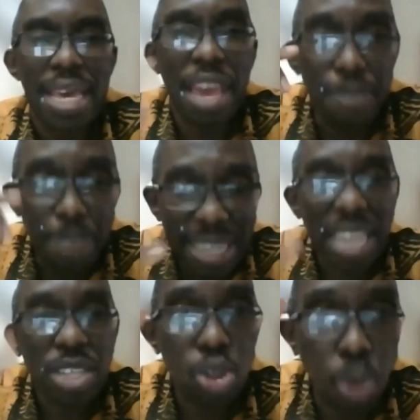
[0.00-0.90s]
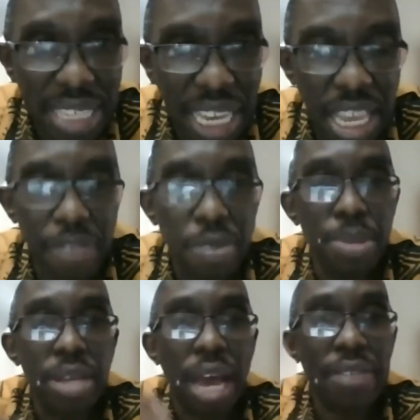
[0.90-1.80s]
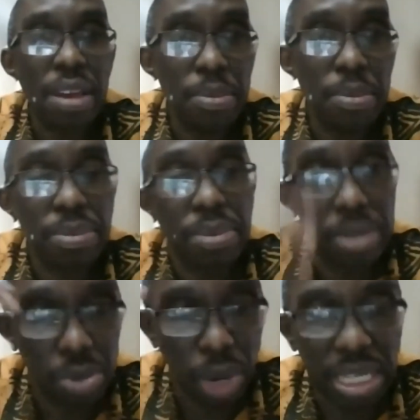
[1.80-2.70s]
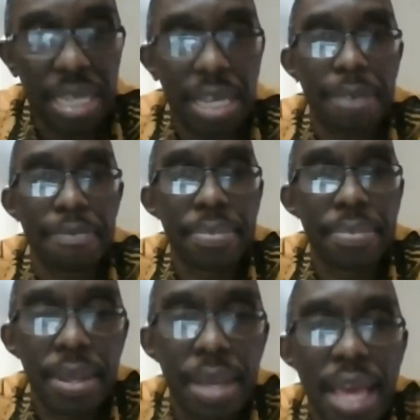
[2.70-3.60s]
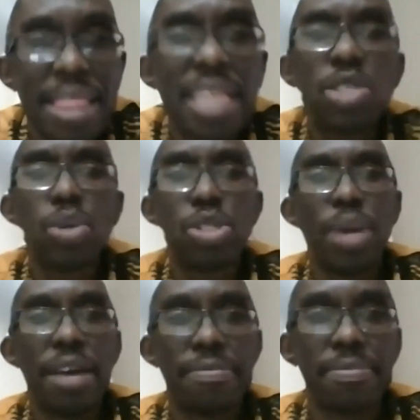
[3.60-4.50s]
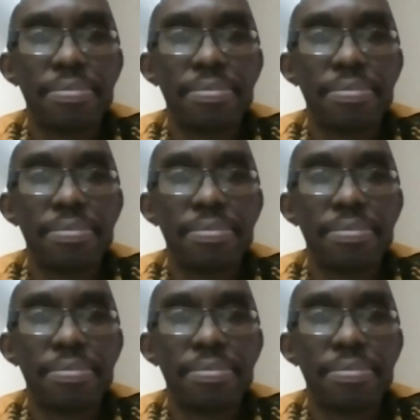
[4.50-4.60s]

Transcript: If better, twice a year. You've been having almost twice a year. This is what we have.